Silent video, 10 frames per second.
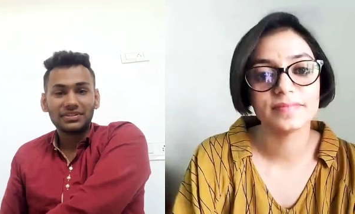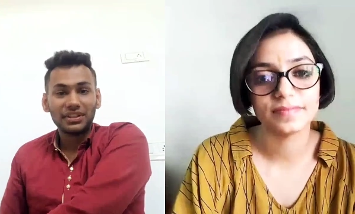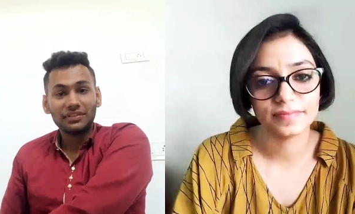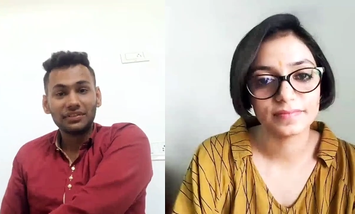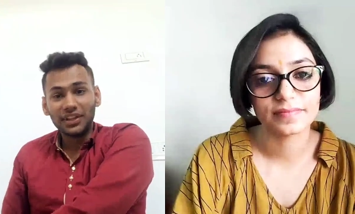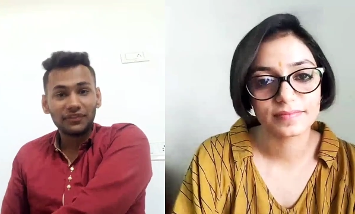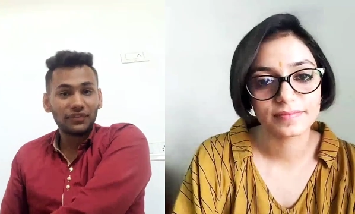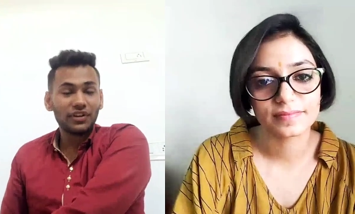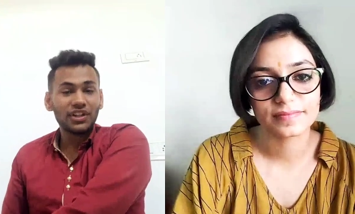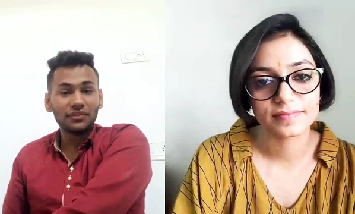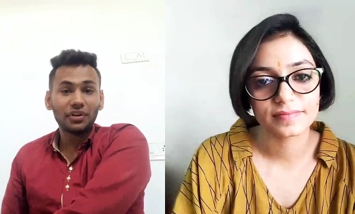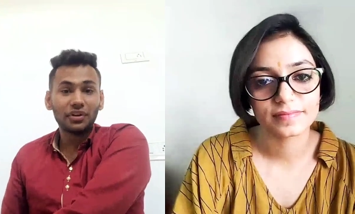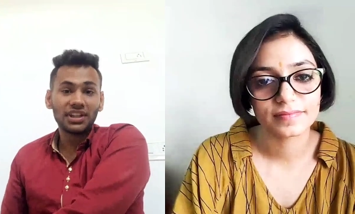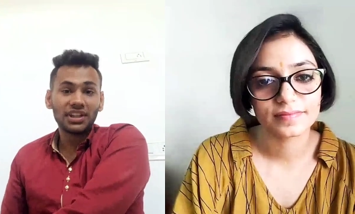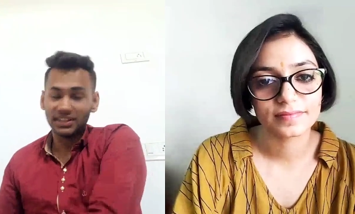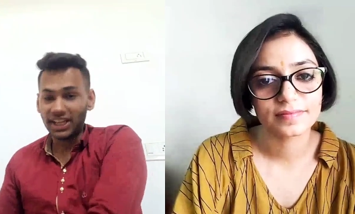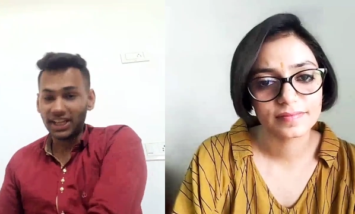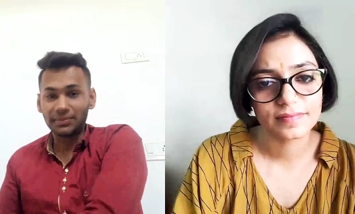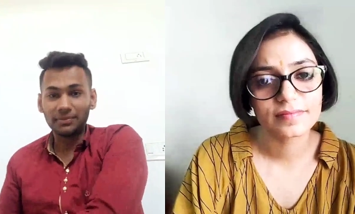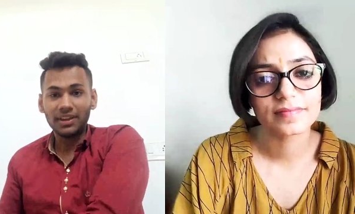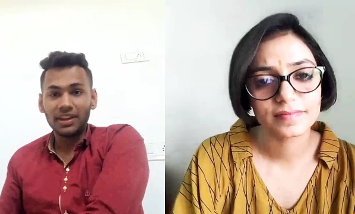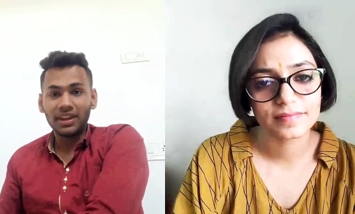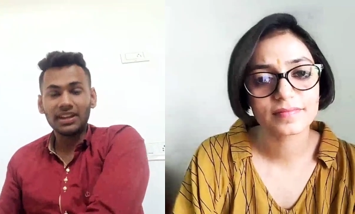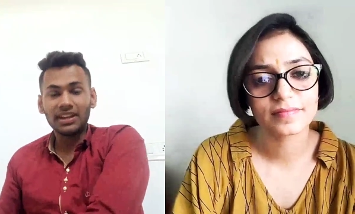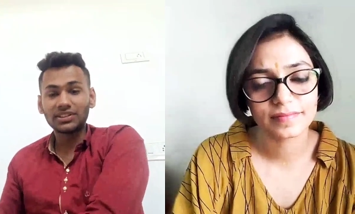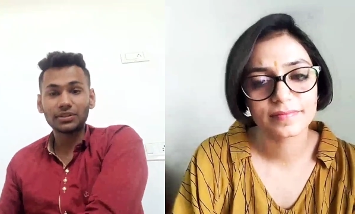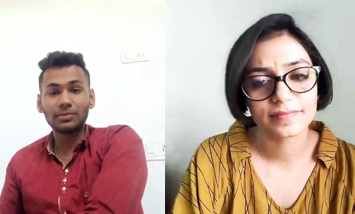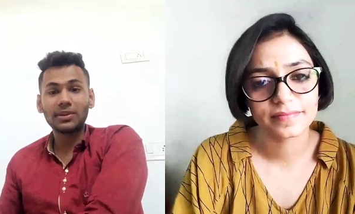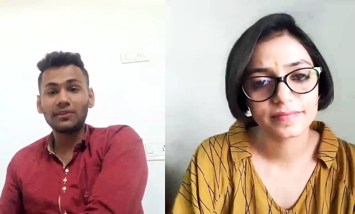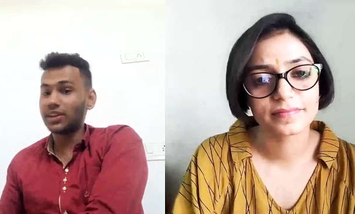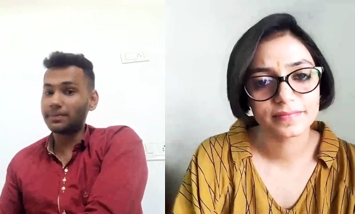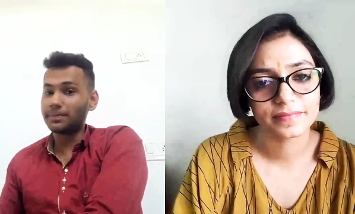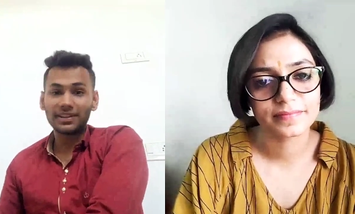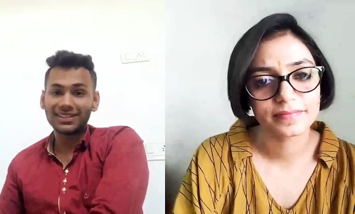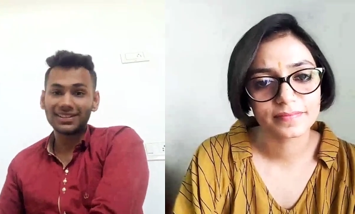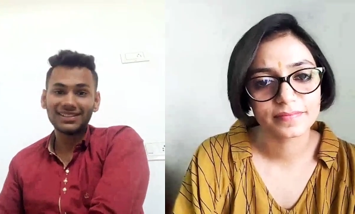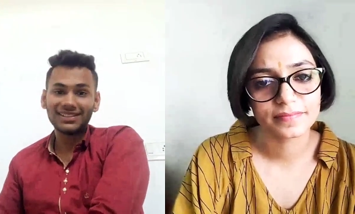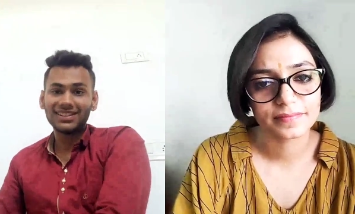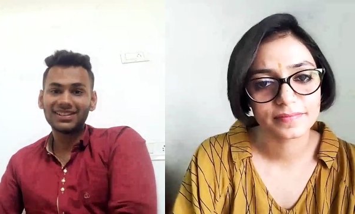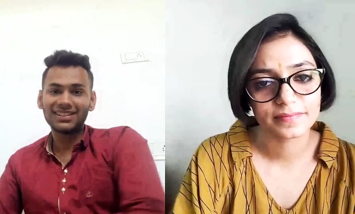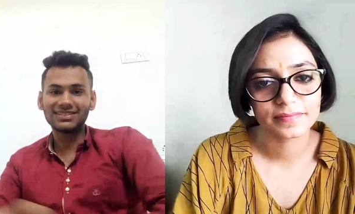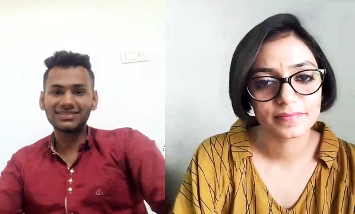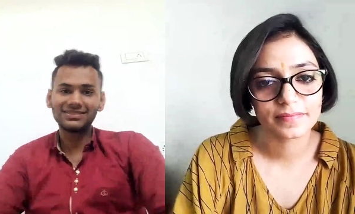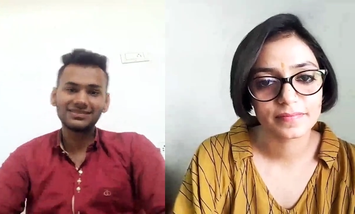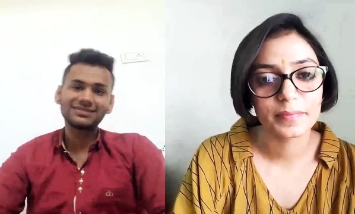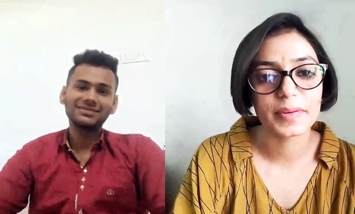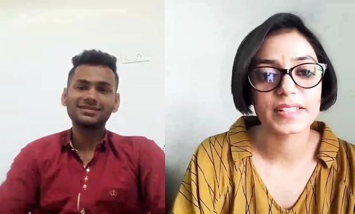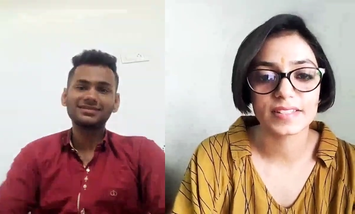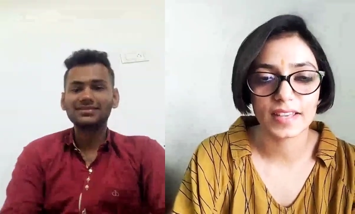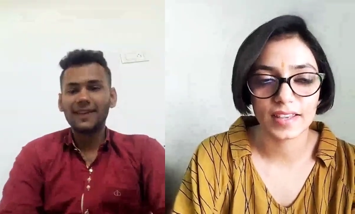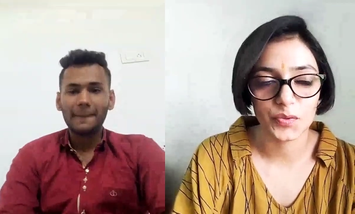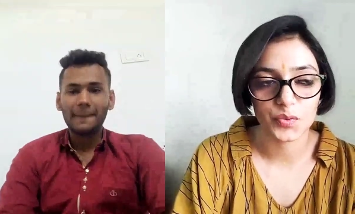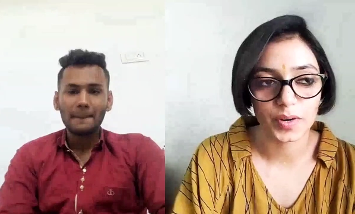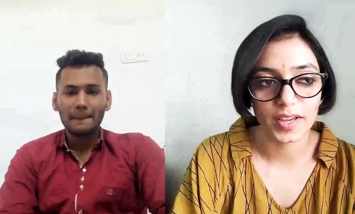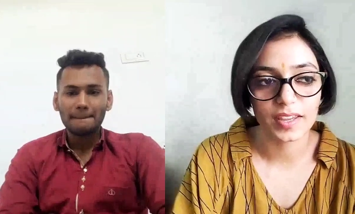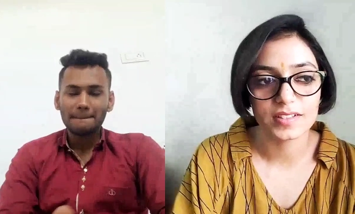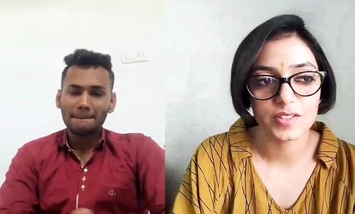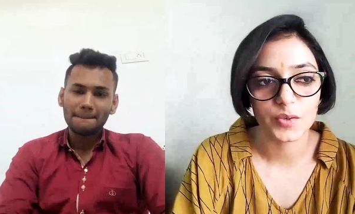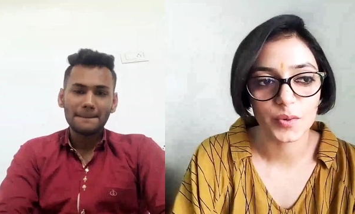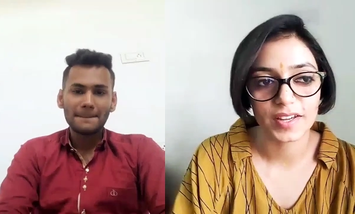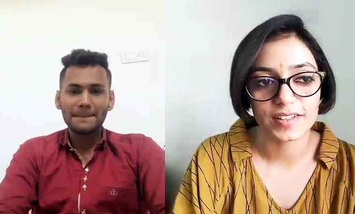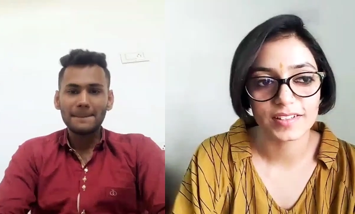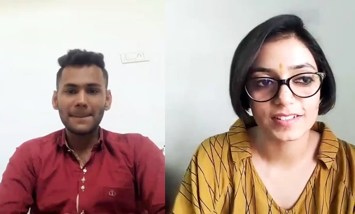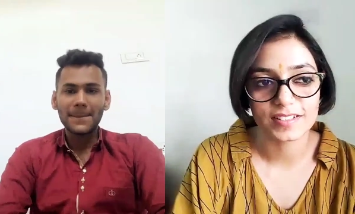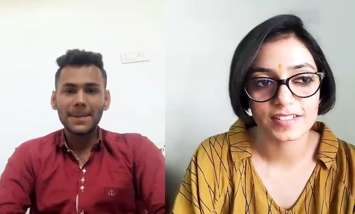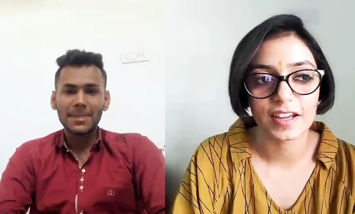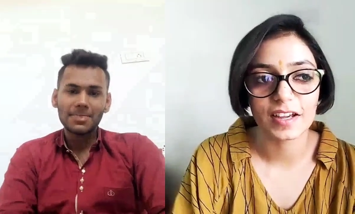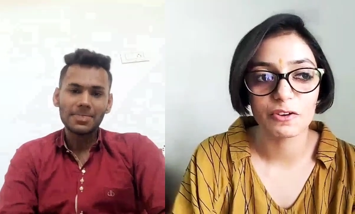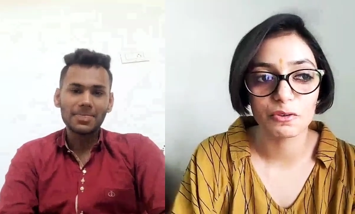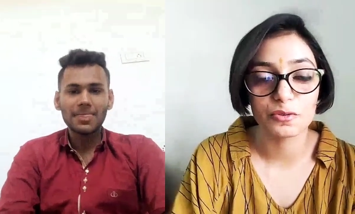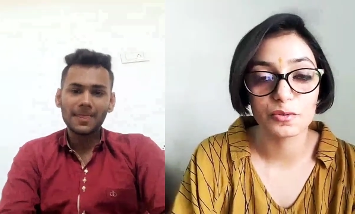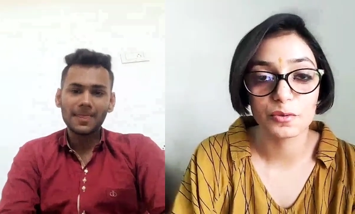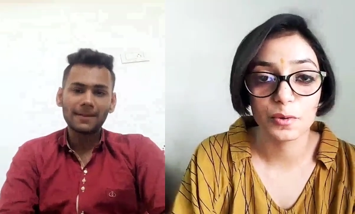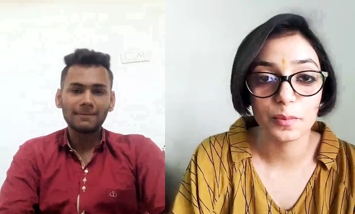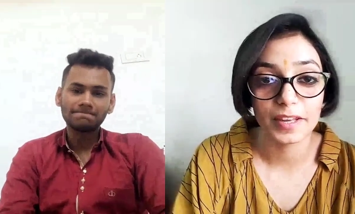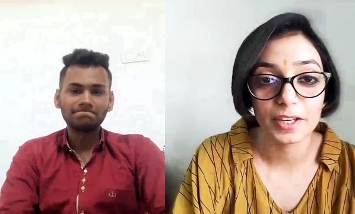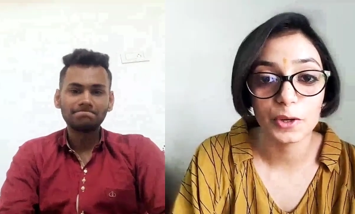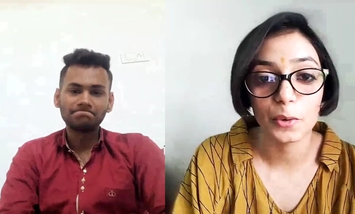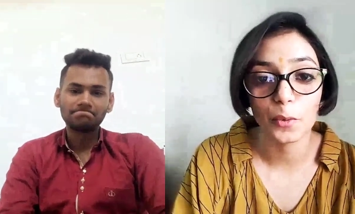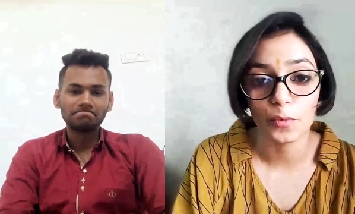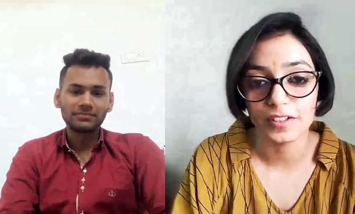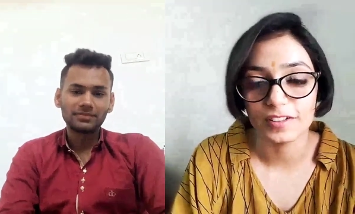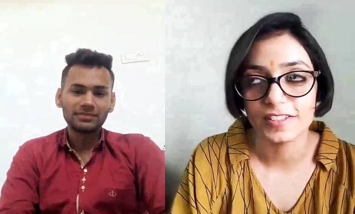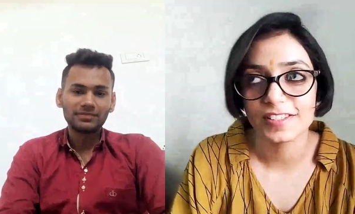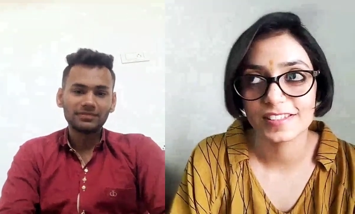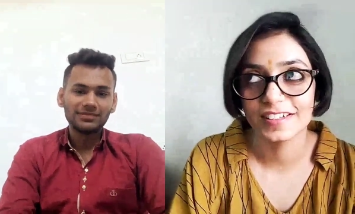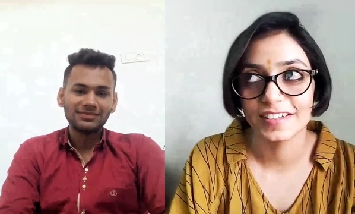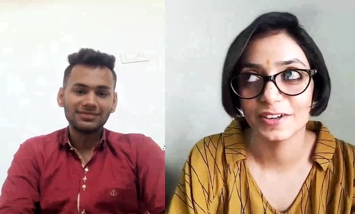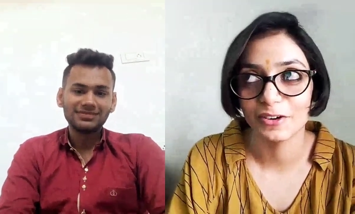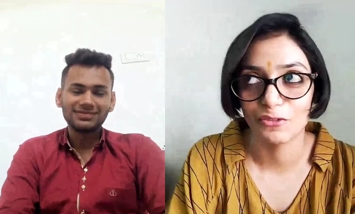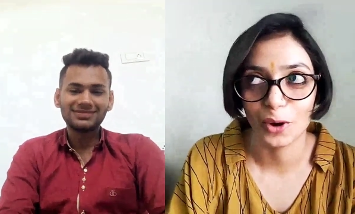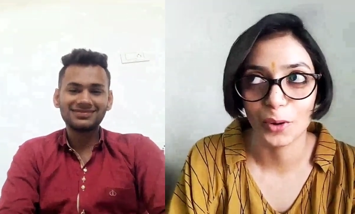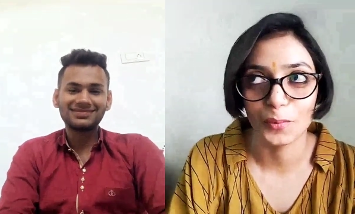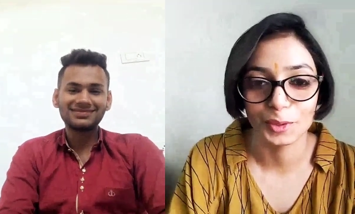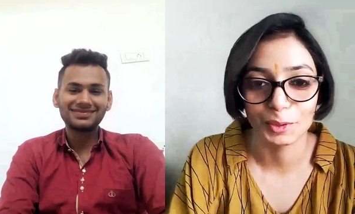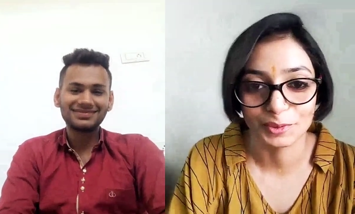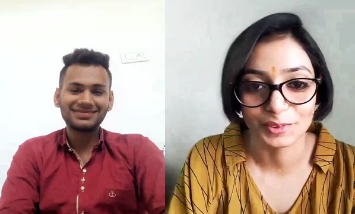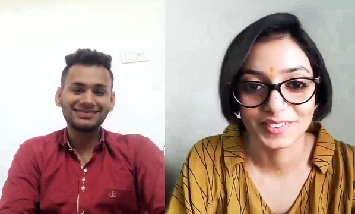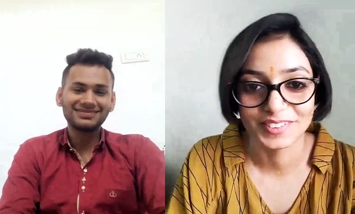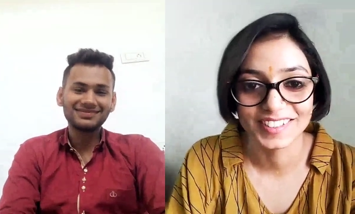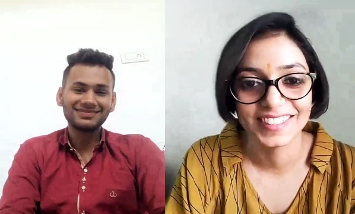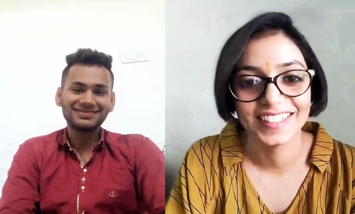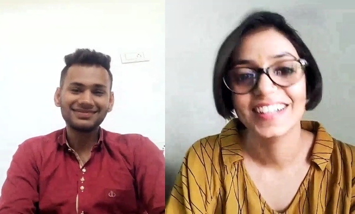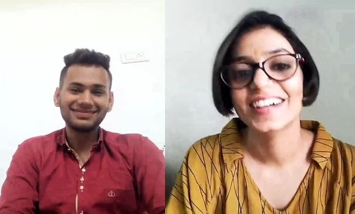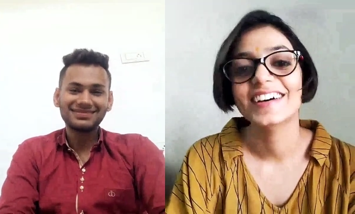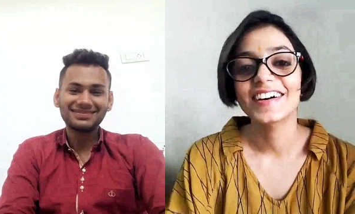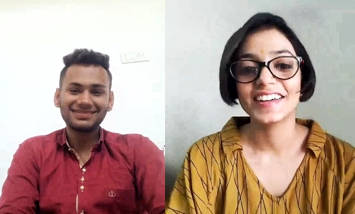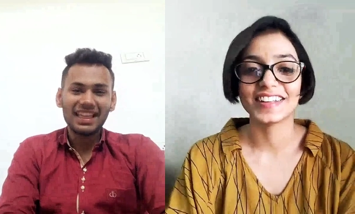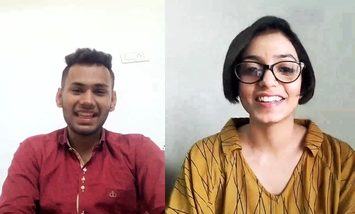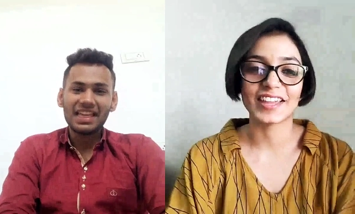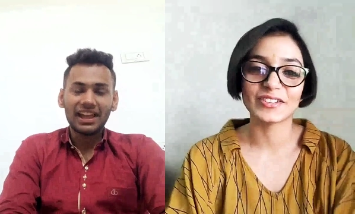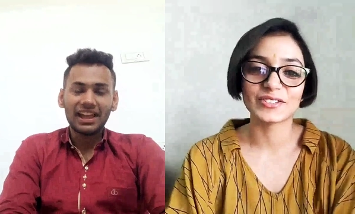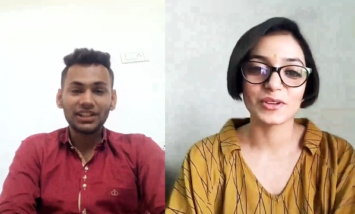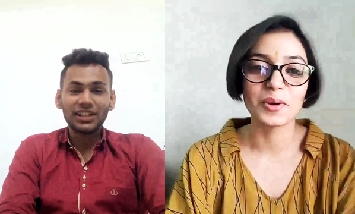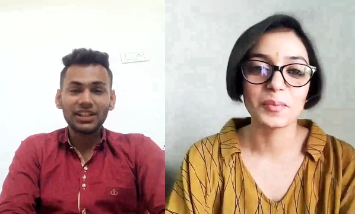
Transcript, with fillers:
Speaker 1: So even if you're devoting a time, it has to be very precise. Precise,
Speaker 2: right. I got to know many new words from you. And thank
Speaker 1: you